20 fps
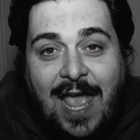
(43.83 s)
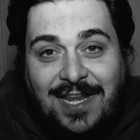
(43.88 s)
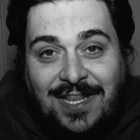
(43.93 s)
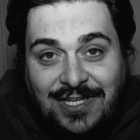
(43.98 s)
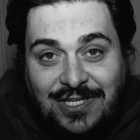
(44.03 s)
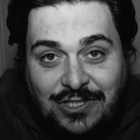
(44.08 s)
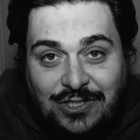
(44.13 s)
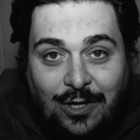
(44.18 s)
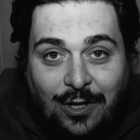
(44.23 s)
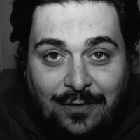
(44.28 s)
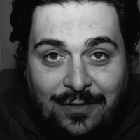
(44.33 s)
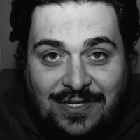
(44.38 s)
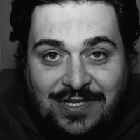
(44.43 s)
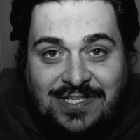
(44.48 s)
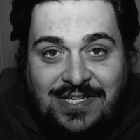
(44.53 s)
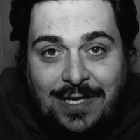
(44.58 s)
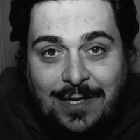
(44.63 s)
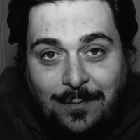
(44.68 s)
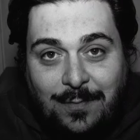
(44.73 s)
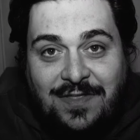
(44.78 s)
and he stole the
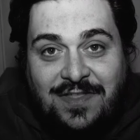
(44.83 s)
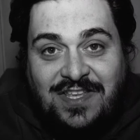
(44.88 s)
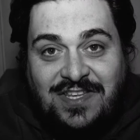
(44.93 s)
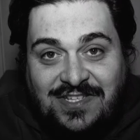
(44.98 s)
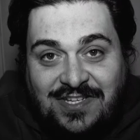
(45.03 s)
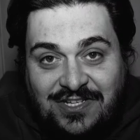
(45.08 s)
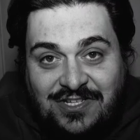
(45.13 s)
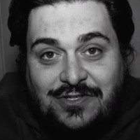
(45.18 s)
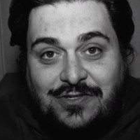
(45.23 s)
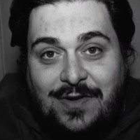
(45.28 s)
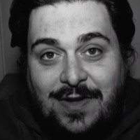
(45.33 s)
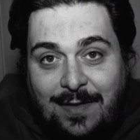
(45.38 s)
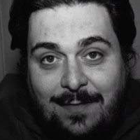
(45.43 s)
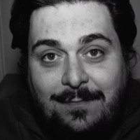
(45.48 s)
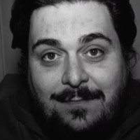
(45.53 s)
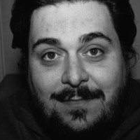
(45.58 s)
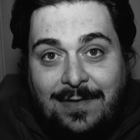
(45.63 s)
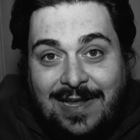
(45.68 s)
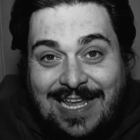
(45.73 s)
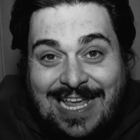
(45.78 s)
scene with his
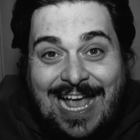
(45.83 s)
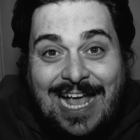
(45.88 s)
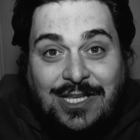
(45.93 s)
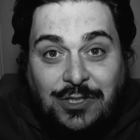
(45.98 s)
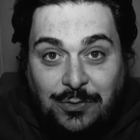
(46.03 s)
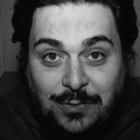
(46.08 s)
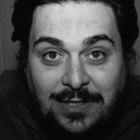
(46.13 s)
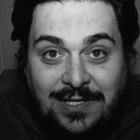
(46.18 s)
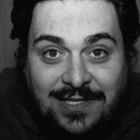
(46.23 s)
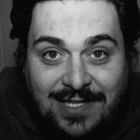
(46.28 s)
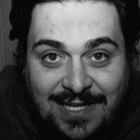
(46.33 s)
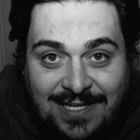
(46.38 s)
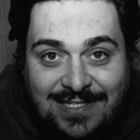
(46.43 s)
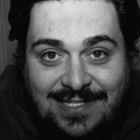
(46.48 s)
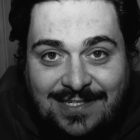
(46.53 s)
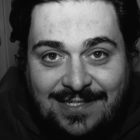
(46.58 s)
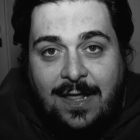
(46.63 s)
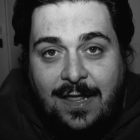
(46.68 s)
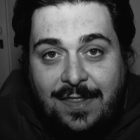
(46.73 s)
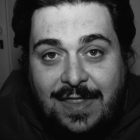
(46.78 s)
extreme
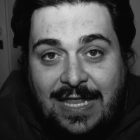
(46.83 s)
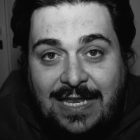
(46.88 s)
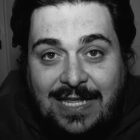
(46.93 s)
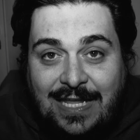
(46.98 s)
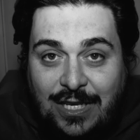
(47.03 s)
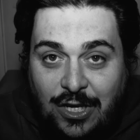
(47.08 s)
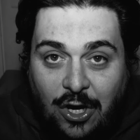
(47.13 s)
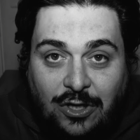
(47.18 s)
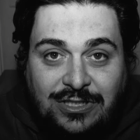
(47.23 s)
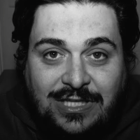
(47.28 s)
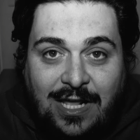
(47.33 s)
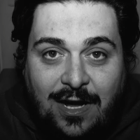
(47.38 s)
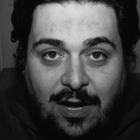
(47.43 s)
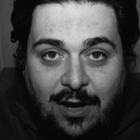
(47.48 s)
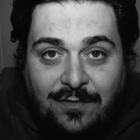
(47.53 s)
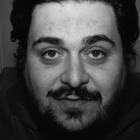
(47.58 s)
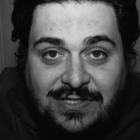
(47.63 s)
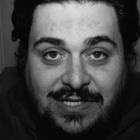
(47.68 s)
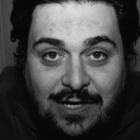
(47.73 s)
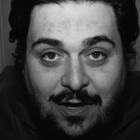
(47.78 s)
casualness. Then he knocked
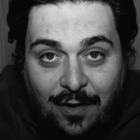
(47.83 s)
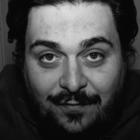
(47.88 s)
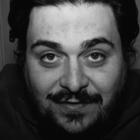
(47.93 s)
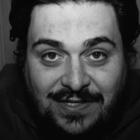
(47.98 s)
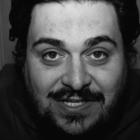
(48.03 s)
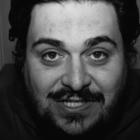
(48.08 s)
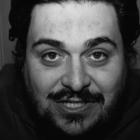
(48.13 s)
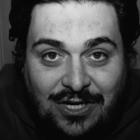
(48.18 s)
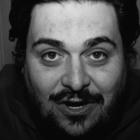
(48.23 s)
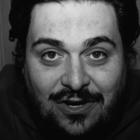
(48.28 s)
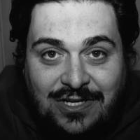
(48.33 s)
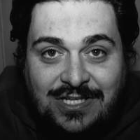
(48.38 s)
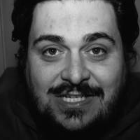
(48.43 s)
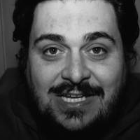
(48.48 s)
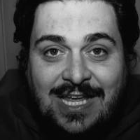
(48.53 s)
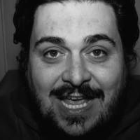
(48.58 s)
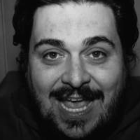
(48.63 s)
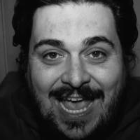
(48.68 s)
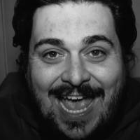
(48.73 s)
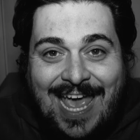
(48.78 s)
Arlovski off his socks,
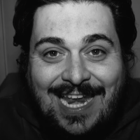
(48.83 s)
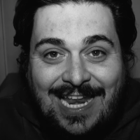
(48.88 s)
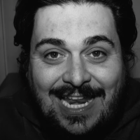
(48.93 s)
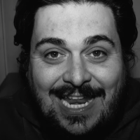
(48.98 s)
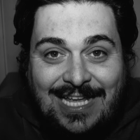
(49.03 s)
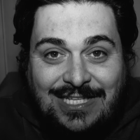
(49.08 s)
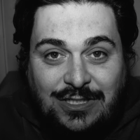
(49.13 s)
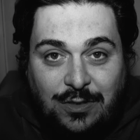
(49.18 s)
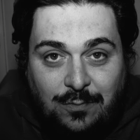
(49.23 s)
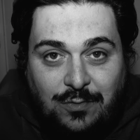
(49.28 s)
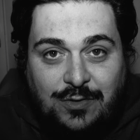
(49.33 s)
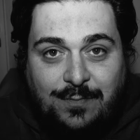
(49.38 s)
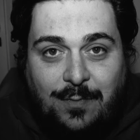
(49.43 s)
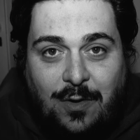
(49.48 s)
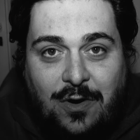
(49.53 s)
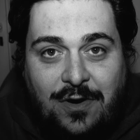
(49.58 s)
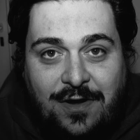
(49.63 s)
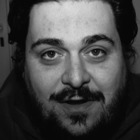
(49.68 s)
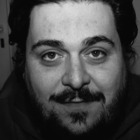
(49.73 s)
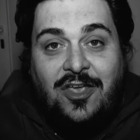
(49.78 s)
and a legend was
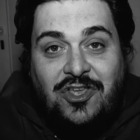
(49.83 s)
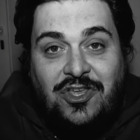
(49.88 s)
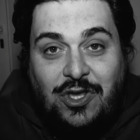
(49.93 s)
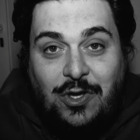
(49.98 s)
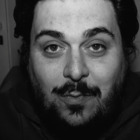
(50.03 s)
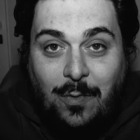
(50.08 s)
born. He